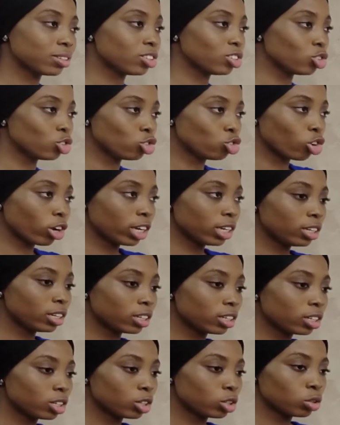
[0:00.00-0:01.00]
it's
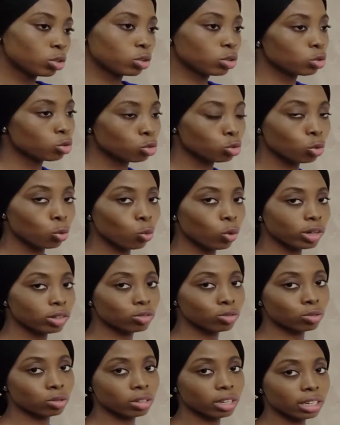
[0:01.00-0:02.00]
joining 2 words
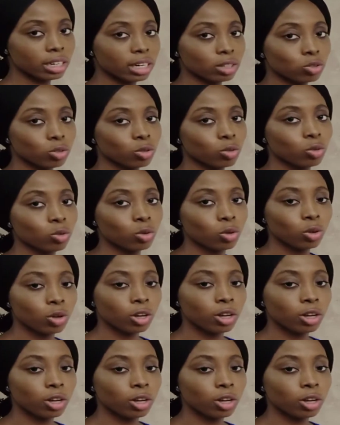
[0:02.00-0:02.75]
together to